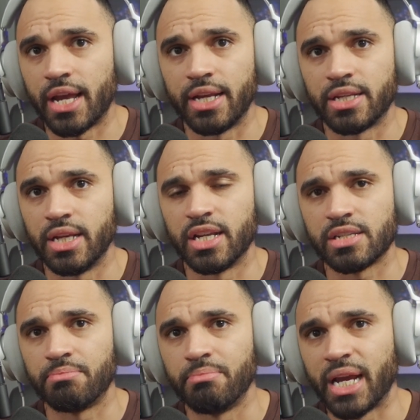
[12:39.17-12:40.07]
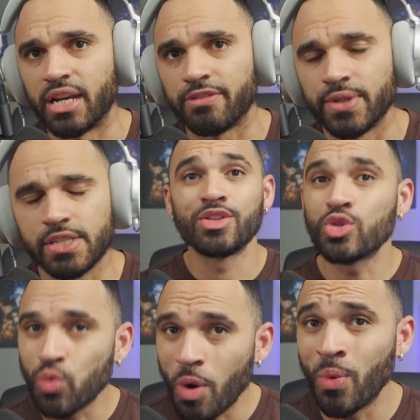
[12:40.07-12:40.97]
It doesn't make a difference. There's
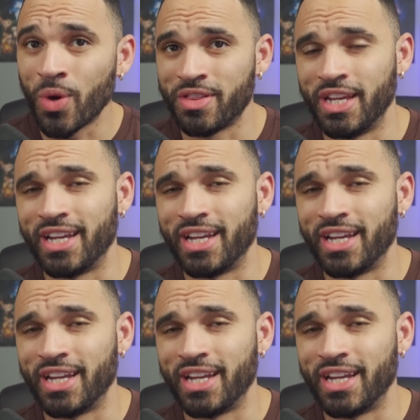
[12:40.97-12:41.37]
one more thing